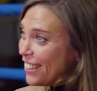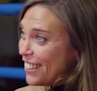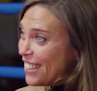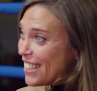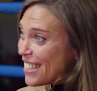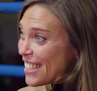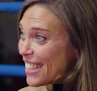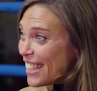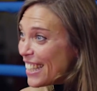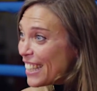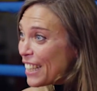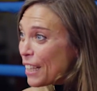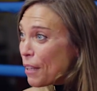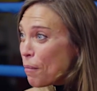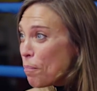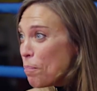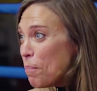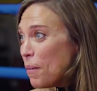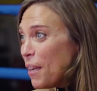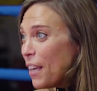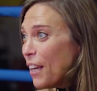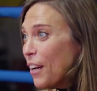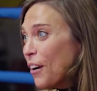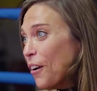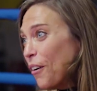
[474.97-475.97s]
this little
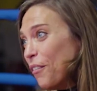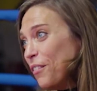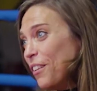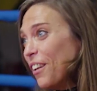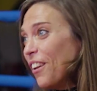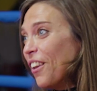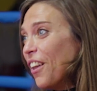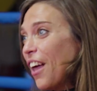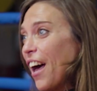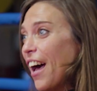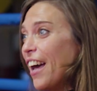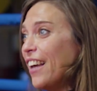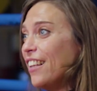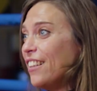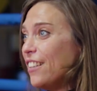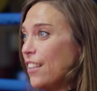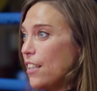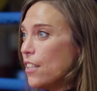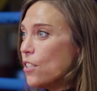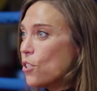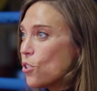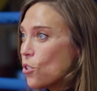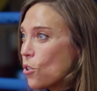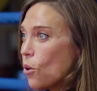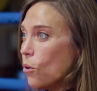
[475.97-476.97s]
peak of the light
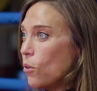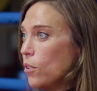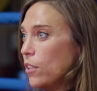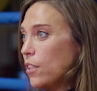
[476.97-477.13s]
is so